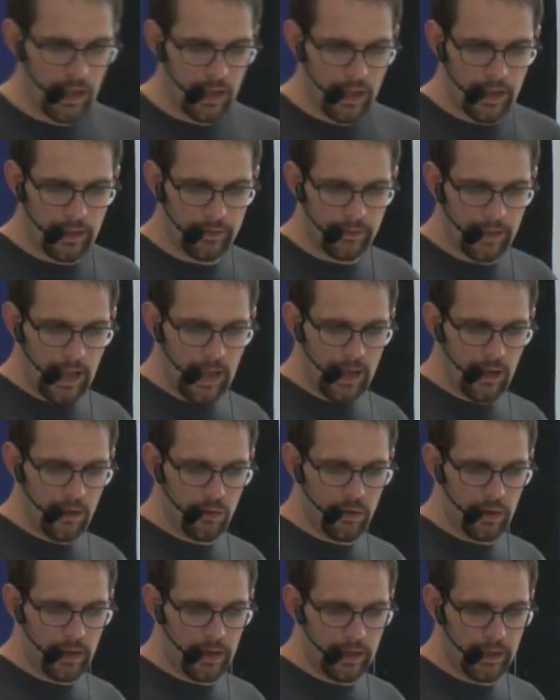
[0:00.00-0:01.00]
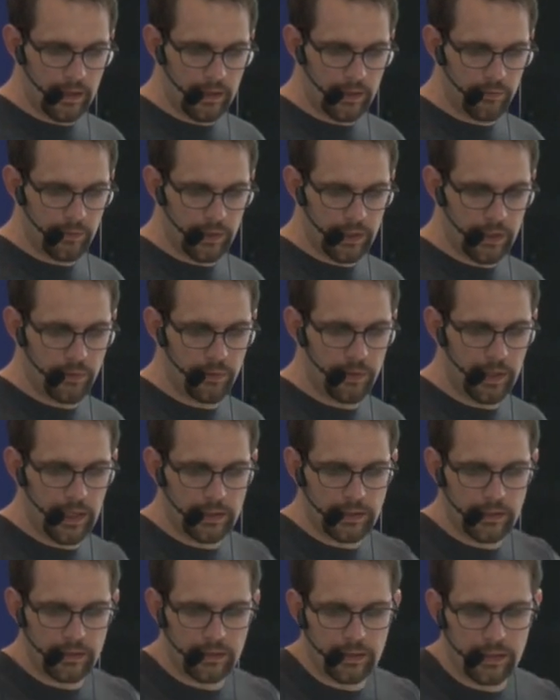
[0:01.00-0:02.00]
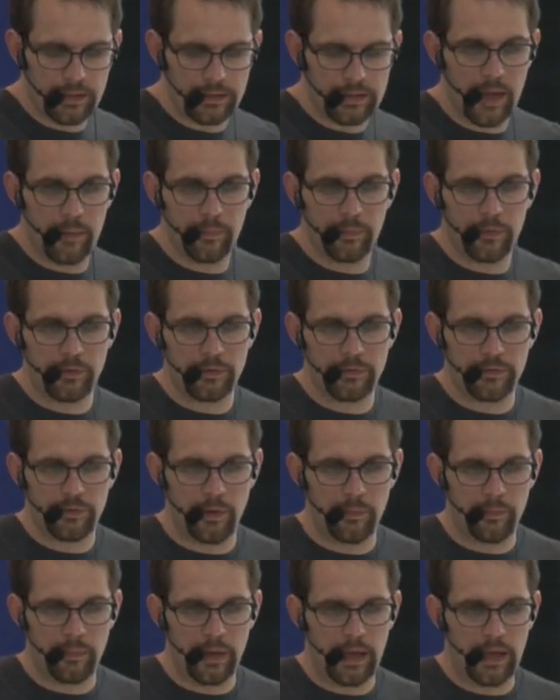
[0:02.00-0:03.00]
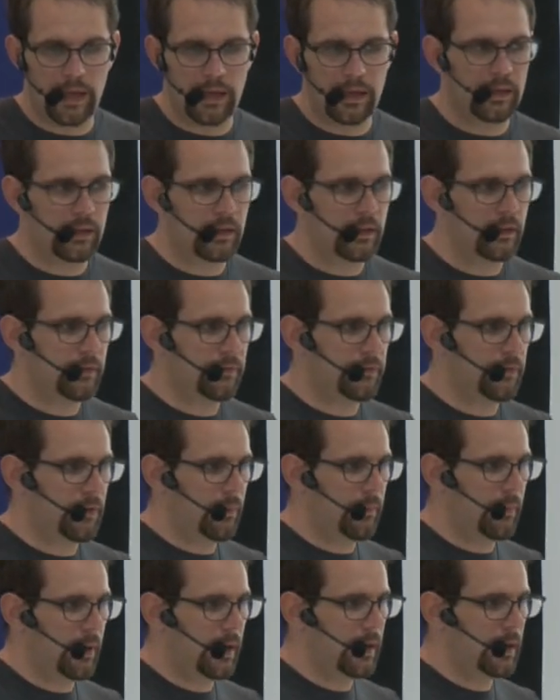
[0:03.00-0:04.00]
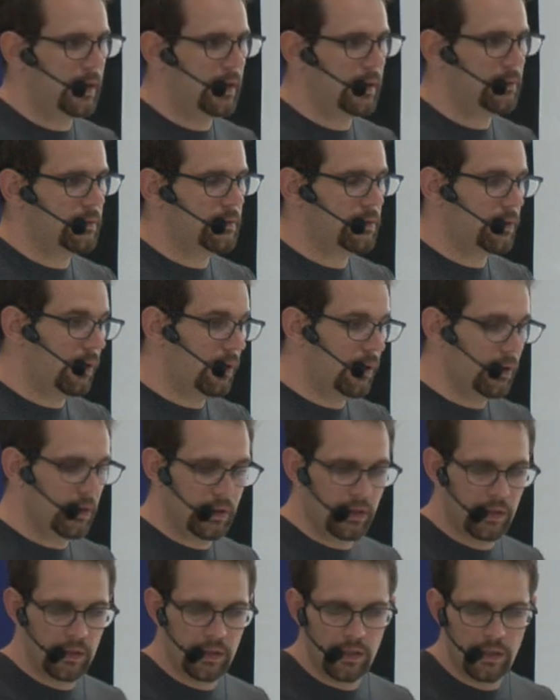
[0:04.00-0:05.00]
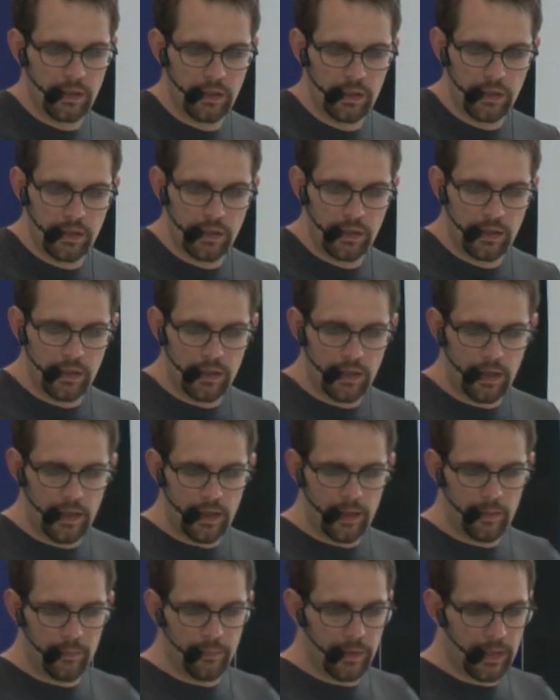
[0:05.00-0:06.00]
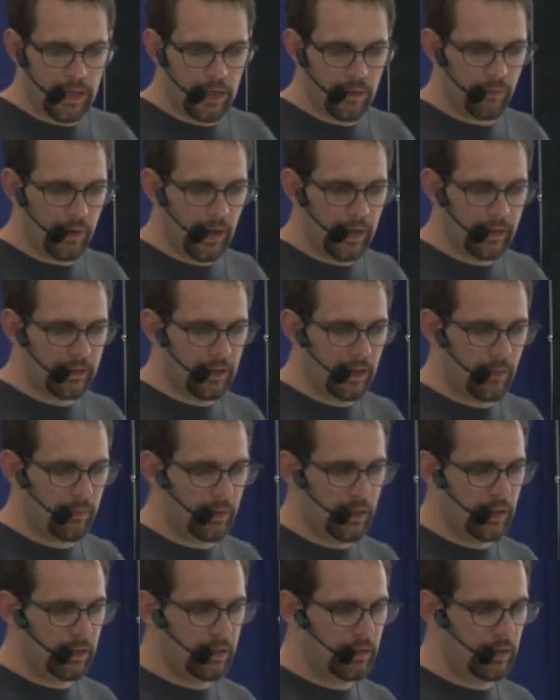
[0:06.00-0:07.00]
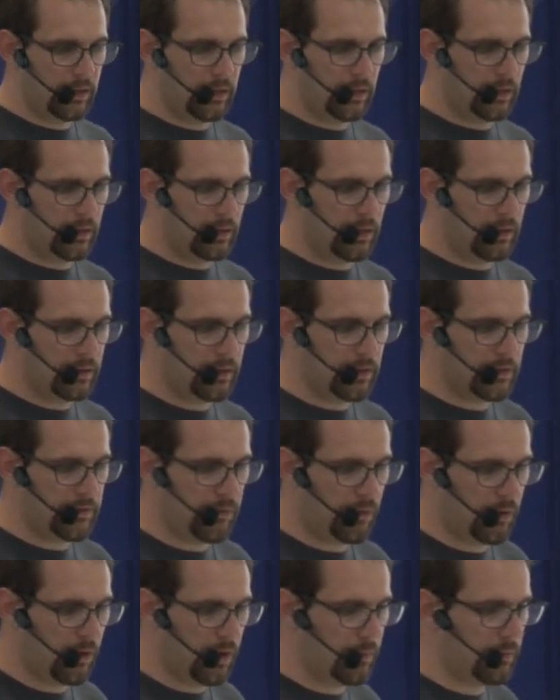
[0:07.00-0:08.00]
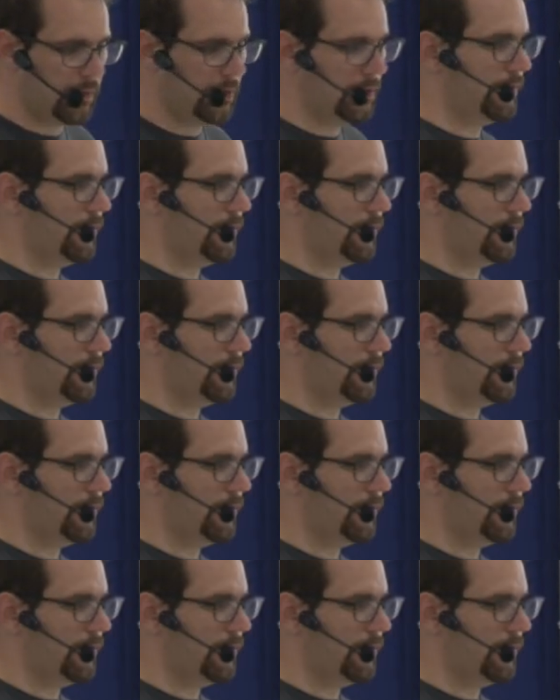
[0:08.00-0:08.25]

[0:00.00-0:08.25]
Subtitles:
And now I recreated the examples from my talk, but I write them in this form